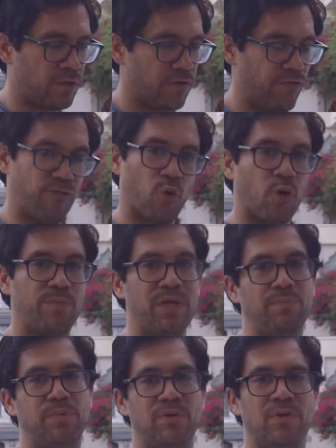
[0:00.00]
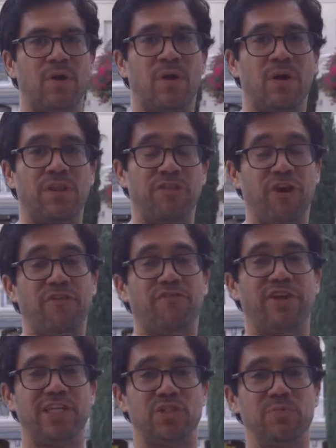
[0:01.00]
4 people on the
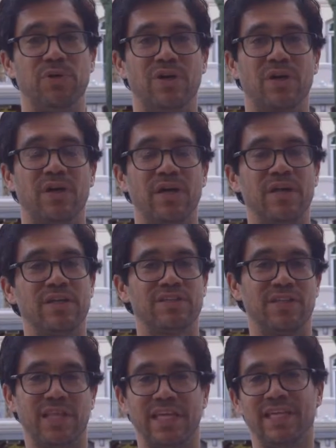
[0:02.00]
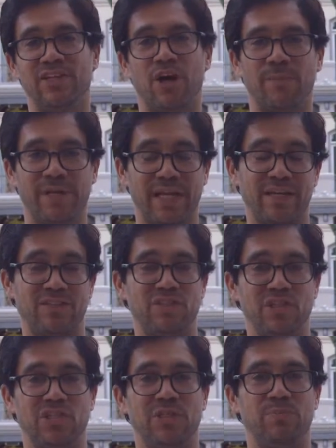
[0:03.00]
Facebook to then he dominated
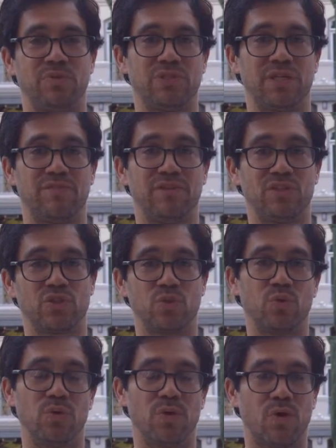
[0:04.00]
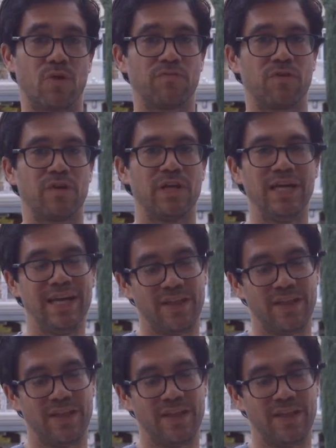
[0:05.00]
60% of his school, Harvard.